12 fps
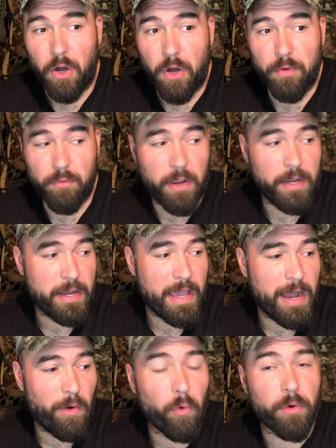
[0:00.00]
on right
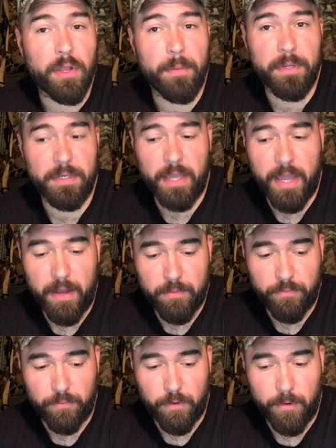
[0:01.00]
now, or coming
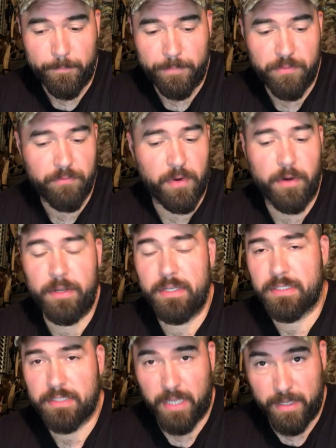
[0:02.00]
down from
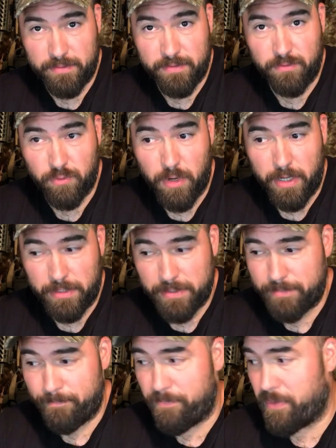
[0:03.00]
various types of
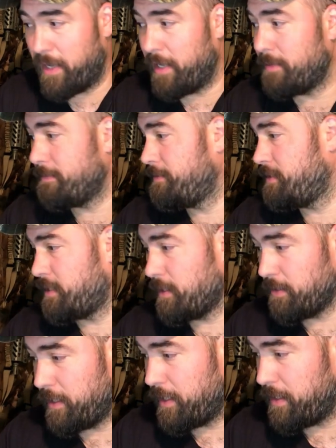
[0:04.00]
drugs that
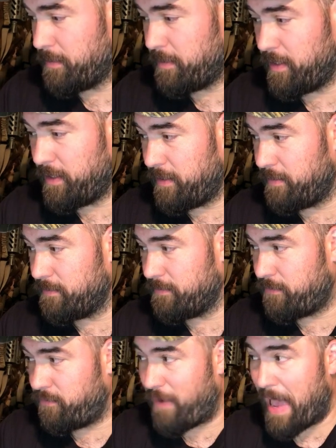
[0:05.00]
still needed to be
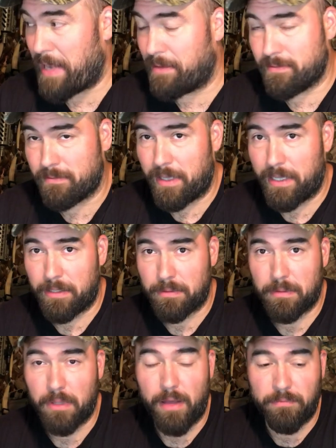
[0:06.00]
fed and
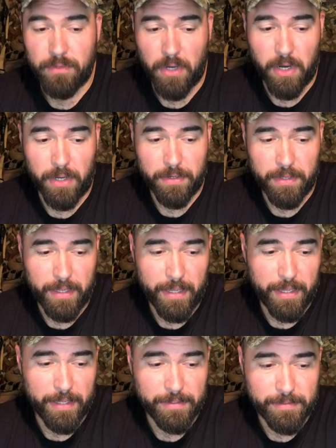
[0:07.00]
loved on.
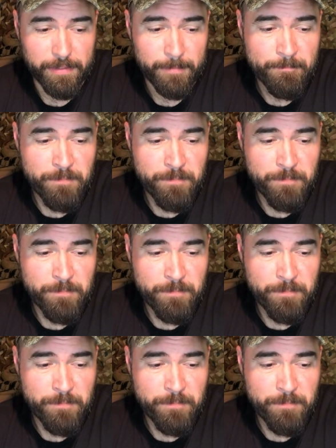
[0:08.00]
And